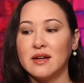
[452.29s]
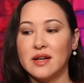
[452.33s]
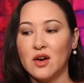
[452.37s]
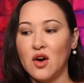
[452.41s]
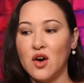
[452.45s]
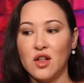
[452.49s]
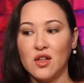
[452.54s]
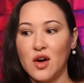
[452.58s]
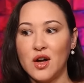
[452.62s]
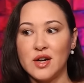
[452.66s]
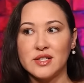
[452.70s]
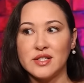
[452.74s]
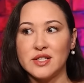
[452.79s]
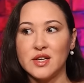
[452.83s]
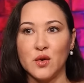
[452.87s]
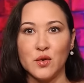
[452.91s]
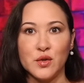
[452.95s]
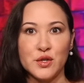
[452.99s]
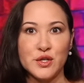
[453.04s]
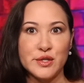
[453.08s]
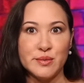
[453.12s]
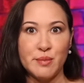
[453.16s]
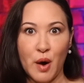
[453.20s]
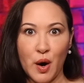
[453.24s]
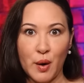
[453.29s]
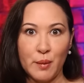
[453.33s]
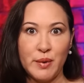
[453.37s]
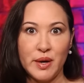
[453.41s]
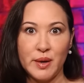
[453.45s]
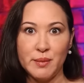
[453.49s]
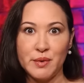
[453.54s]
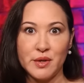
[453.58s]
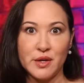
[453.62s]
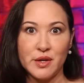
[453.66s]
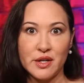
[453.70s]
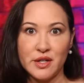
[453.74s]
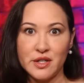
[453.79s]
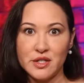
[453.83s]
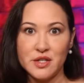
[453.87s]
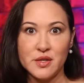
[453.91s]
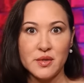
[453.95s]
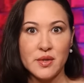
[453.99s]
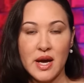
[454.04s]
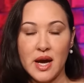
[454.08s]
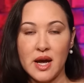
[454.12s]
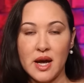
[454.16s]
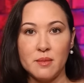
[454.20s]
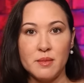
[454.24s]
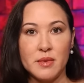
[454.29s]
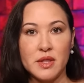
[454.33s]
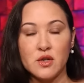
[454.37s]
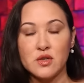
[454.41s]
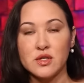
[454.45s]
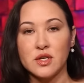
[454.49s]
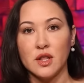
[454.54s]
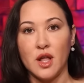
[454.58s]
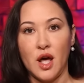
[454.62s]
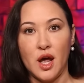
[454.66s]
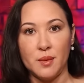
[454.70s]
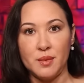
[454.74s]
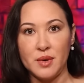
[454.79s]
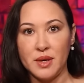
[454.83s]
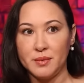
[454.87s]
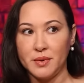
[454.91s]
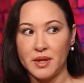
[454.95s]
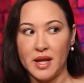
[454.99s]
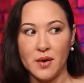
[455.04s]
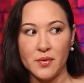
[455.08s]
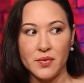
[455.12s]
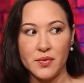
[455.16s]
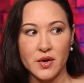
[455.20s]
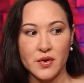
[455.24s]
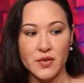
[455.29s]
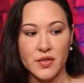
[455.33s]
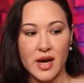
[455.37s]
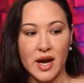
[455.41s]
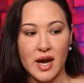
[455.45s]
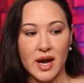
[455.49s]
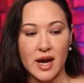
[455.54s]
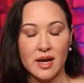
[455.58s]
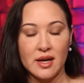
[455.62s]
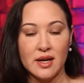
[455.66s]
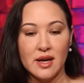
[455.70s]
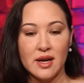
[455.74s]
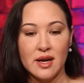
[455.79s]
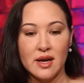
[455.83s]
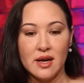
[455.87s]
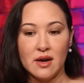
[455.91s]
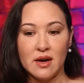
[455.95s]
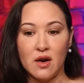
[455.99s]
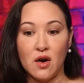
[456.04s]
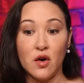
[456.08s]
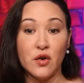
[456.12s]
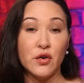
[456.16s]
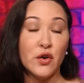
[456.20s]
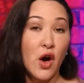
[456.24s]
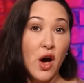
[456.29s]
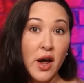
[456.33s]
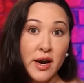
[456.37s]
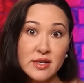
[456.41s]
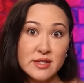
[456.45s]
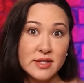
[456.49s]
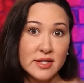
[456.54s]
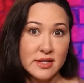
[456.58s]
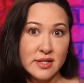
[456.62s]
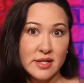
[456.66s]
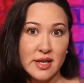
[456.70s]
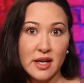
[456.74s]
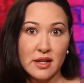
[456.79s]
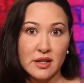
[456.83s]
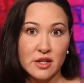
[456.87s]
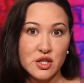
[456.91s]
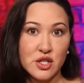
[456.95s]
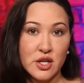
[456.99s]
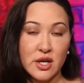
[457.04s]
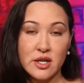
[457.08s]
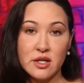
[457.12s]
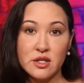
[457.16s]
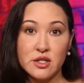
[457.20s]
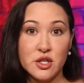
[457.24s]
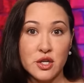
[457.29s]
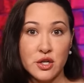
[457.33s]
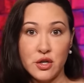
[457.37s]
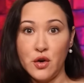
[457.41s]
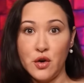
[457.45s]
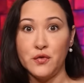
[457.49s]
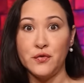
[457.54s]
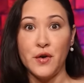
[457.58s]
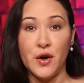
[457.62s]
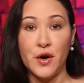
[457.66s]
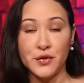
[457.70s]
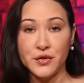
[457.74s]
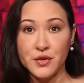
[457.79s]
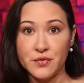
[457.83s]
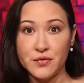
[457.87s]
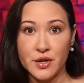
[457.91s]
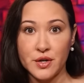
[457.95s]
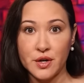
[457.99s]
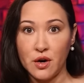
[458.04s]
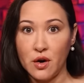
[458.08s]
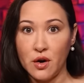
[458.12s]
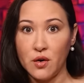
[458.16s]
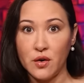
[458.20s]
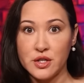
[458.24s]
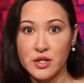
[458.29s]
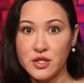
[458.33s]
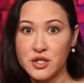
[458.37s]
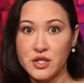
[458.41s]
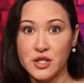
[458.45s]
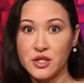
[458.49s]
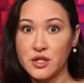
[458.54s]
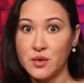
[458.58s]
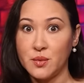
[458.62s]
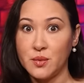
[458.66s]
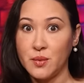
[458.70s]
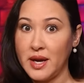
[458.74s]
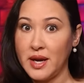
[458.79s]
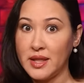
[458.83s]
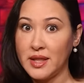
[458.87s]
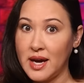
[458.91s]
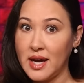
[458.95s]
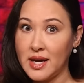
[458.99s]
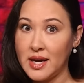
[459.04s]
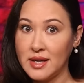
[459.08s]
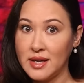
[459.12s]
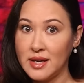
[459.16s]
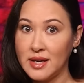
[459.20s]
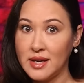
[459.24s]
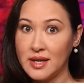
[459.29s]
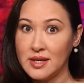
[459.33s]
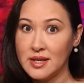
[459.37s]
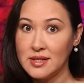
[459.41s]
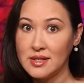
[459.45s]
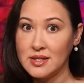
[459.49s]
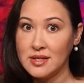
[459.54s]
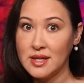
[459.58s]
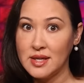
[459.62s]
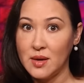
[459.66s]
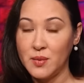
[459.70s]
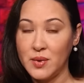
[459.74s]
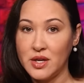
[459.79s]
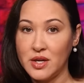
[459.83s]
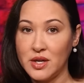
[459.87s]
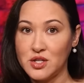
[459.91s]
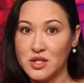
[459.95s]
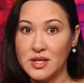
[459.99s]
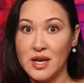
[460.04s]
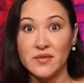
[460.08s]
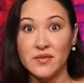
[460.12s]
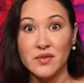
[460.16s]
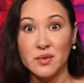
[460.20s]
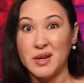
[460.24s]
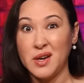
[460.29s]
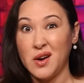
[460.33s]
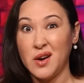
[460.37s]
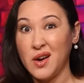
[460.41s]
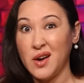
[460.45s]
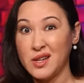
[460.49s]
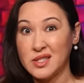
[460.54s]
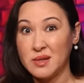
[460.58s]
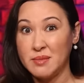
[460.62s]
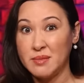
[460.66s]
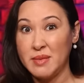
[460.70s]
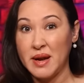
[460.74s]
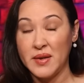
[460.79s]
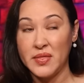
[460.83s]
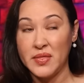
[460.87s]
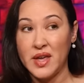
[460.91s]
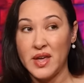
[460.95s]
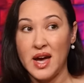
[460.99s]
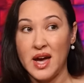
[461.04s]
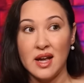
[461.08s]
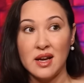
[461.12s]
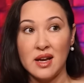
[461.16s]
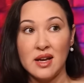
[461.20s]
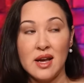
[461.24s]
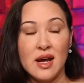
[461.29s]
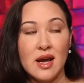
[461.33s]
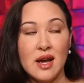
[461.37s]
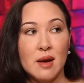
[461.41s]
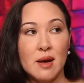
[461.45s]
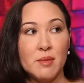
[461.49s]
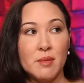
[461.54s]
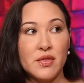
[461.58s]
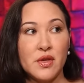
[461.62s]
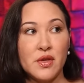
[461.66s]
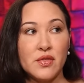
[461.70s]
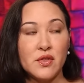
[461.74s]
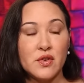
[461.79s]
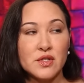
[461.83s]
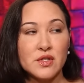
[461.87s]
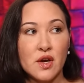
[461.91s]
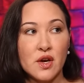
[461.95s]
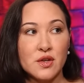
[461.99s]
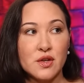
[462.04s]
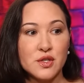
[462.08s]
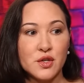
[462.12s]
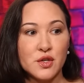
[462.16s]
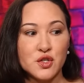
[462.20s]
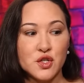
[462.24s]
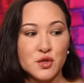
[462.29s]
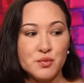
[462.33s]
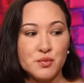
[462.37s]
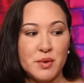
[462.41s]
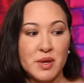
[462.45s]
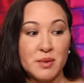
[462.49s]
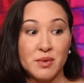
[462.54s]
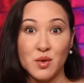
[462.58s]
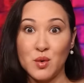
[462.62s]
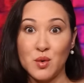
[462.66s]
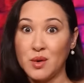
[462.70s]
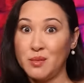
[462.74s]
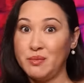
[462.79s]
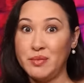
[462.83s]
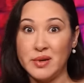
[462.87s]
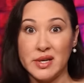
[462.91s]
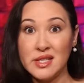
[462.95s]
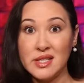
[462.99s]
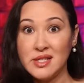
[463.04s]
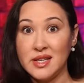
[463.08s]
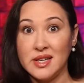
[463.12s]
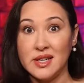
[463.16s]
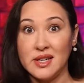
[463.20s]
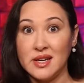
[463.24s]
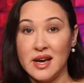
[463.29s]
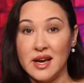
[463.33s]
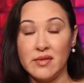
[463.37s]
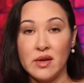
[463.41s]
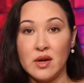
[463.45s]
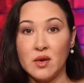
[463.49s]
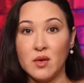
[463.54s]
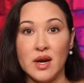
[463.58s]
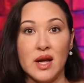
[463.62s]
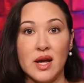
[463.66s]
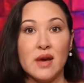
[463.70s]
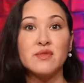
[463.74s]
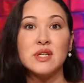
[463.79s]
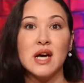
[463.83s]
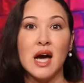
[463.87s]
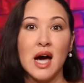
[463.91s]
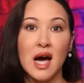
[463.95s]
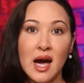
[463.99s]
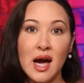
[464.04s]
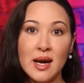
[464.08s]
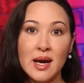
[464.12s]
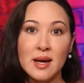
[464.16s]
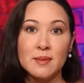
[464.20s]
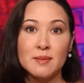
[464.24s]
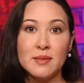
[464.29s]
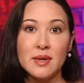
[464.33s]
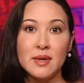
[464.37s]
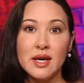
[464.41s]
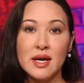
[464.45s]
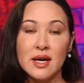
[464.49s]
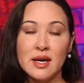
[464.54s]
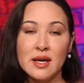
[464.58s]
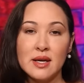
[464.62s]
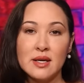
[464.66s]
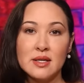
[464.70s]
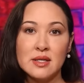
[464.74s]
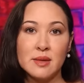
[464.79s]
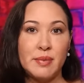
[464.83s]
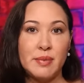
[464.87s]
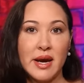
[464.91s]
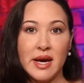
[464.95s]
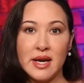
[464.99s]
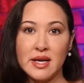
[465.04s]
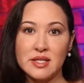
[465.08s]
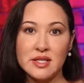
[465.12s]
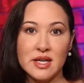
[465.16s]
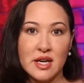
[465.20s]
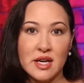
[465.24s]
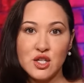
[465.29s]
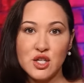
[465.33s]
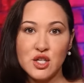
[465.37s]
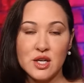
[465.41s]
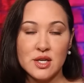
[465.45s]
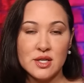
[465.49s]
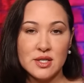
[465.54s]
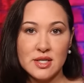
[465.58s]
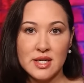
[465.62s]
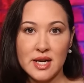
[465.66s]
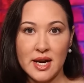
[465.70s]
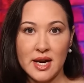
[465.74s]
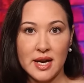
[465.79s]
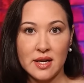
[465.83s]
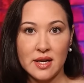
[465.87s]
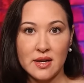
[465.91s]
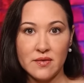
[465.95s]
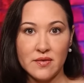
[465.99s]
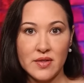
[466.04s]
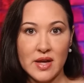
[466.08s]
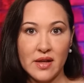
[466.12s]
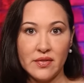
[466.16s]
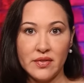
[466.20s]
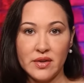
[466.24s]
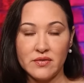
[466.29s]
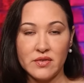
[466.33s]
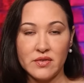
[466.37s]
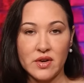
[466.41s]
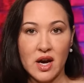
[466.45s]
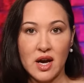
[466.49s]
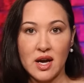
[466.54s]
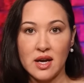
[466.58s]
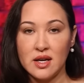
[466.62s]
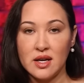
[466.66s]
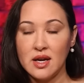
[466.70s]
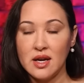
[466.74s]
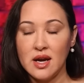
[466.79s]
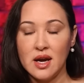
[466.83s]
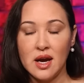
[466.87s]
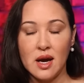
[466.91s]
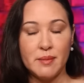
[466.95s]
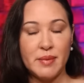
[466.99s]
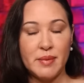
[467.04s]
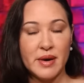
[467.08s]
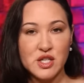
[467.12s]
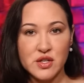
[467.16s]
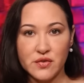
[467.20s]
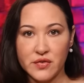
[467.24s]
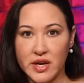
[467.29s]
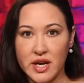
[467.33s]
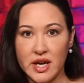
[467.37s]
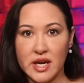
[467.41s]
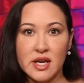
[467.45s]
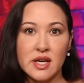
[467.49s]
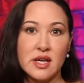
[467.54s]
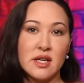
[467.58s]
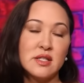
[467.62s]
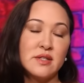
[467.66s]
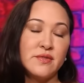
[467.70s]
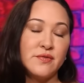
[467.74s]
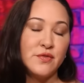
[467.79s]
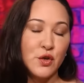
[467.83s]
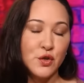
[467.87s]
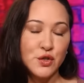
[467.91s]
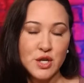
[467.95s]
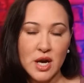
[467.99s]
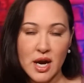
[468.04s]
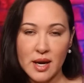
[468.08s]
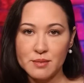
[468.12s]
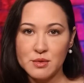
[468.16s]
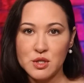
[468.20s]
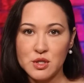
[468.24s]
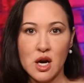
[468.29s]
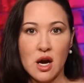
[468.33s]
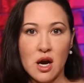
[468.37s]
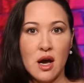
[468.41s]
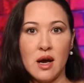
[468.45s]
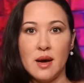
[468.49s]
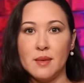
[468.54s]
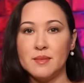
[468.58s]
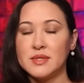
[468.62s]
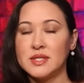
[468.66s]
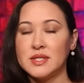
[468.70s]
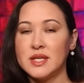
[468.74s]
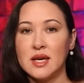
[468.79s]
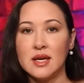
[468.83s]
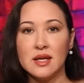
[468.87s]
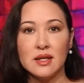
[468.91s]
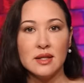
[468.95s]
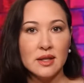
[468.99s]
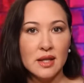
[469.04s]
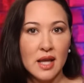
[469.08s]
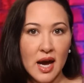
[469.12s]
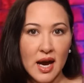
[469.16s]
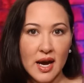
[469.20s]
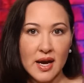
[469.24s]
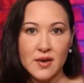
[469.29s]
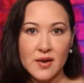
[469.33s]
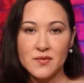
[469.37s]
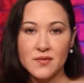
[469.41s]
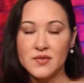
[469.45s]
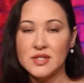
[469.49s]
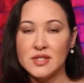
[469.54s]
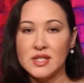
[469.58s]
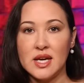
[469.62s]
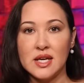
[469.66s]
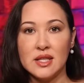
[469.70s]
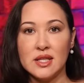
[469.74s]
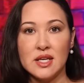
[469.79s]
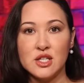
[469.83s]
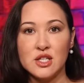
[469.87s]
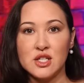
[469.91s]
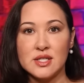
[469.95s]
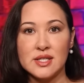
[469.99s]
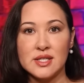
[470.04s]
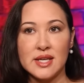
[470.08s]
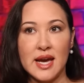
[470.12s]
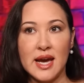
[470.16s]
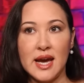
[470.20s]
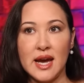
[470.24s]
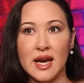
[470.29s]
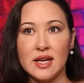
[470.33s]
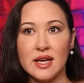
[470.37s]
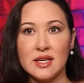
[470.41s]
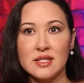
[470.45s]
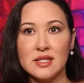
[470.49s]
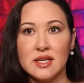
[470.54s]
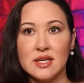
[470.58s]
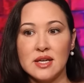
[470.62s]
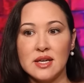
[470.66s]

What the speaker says: in all honesty, only smart people are going to do that. I mean, there's a lot of people out there that are not as intelligent to no fault of their own. It's just the way that it is. And we just have to be honest about that. But then there's also just people who are busy and they don't have time to pay attention to any of that. They've got a bunch of kids, full time jobs, lives, and they just can't